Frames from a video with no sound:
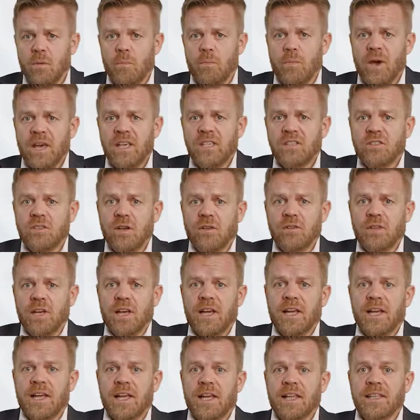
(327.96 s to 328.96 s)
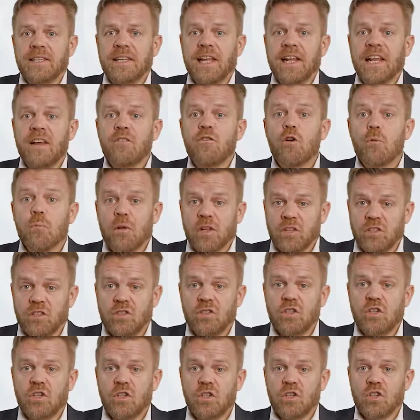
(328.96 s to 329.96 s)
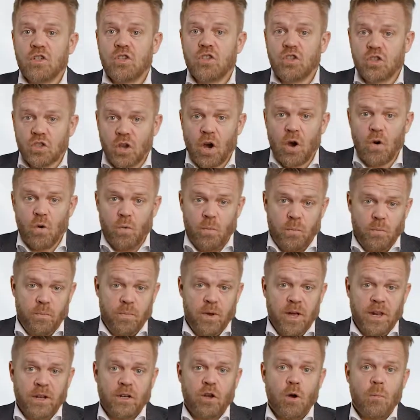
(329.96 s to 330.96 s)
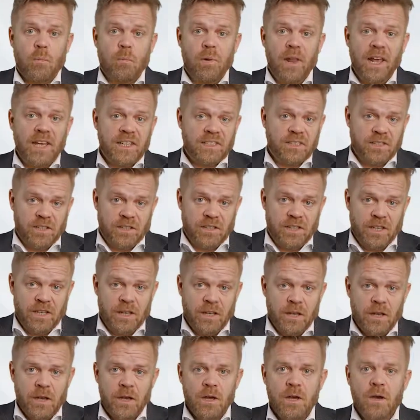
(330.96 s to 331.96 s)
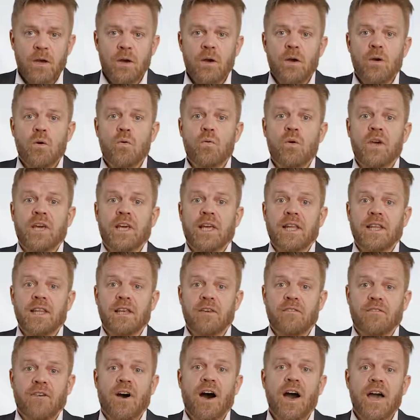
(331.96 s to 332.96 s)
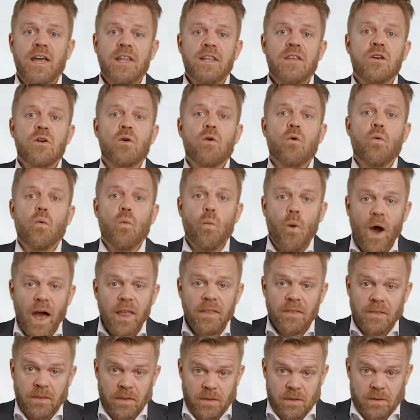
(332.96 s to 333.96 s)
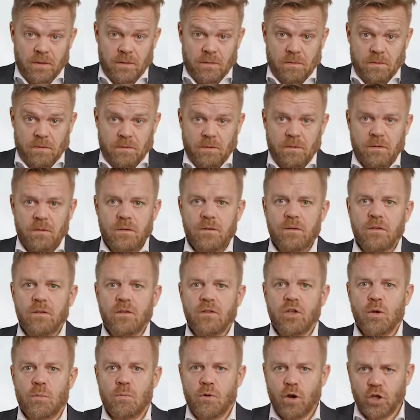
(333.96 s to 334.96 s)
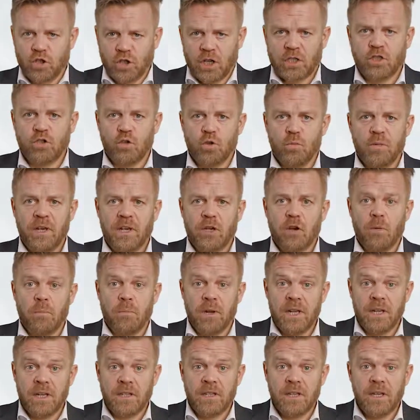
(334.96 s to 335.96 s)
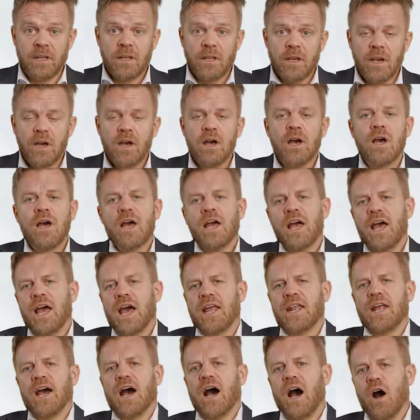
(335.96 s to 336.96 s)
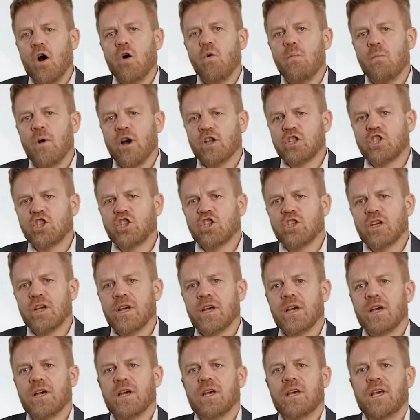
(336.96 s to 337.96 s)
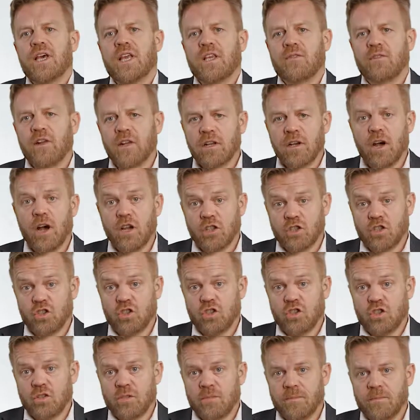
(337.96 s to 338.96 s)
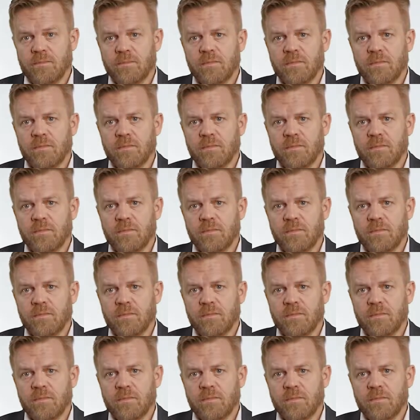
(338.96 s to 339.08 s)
Based on the deliverables scope and complexity, we can define when the project should be completed and how much it will cost.